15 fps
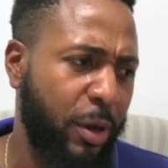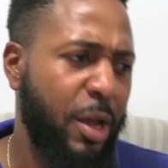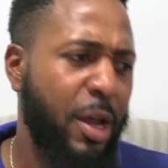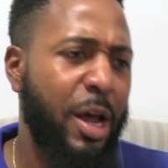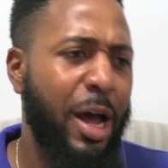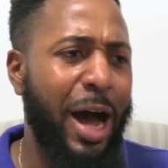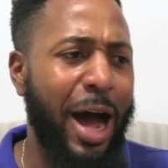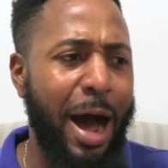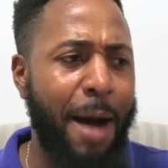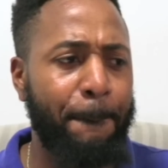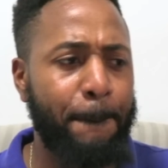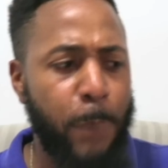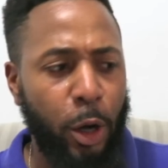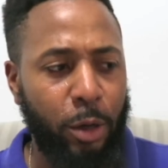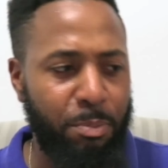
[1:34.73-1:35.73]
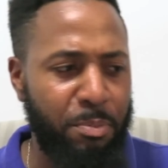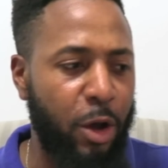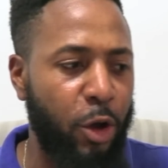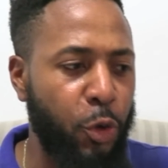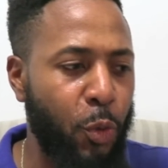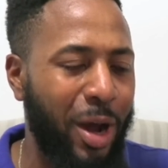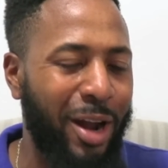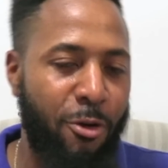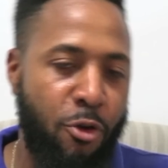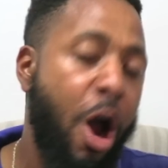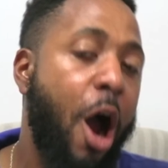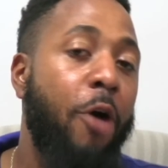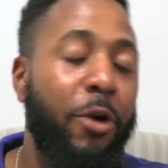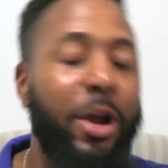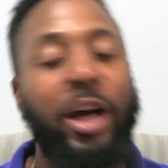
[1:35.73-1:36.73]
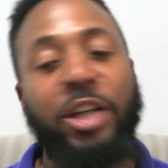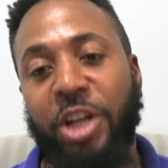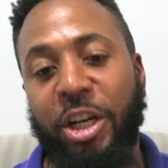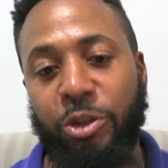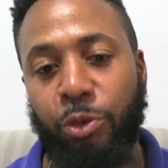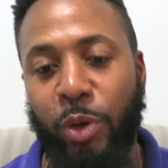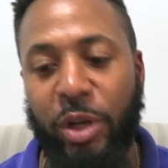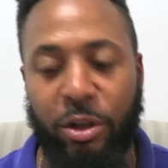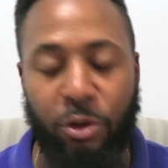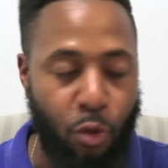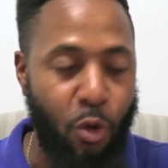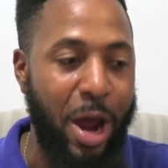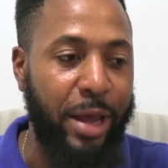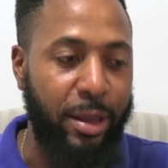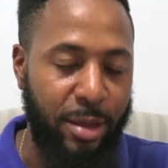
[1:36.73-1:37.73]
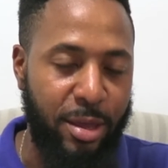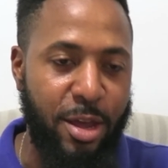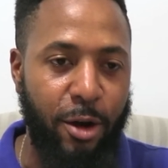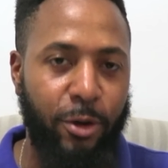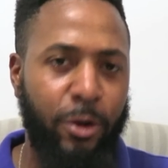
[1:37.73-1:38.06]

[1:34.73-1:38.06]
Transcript: But I'm going to do a raw reaction to it right here.